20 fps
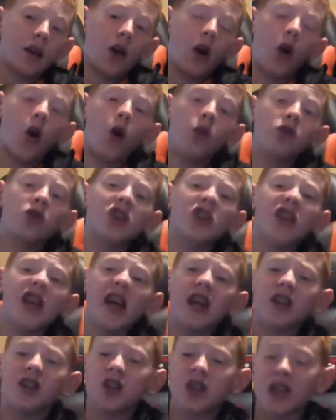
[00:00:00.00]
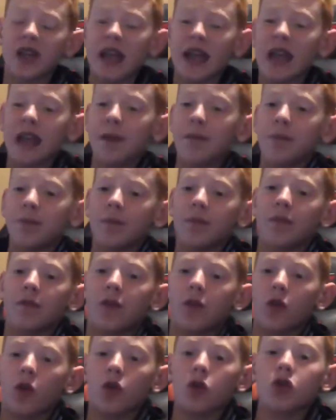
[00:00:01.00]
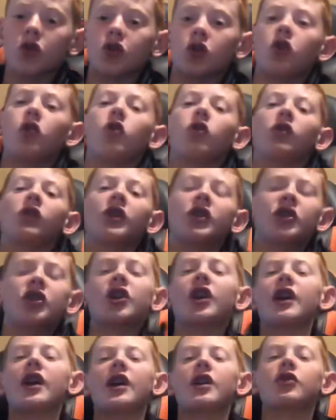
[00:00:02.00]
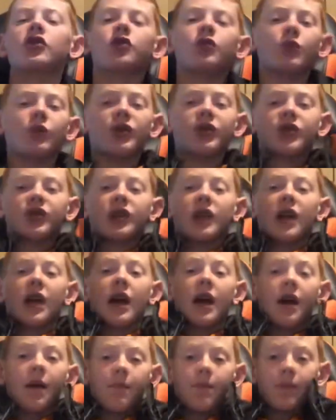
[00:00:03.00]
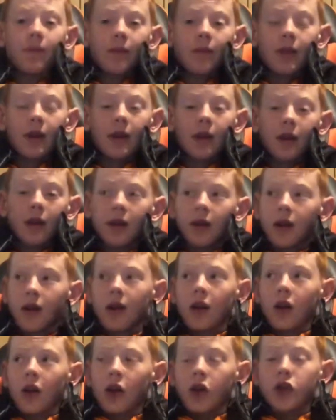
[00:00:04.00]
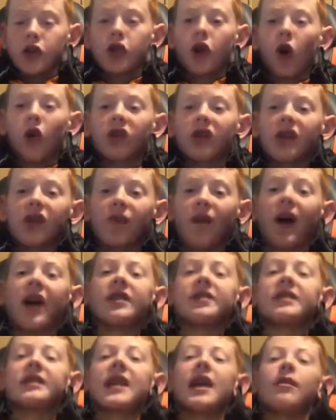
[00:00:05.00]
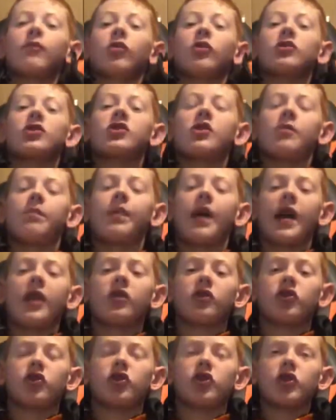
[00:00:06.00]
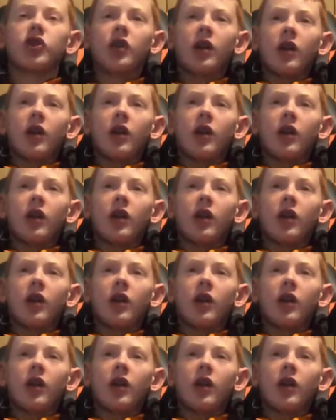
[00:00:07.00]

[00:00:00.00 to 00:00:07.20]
unchanged team for us. Only change was Jordy Device came onto the bench.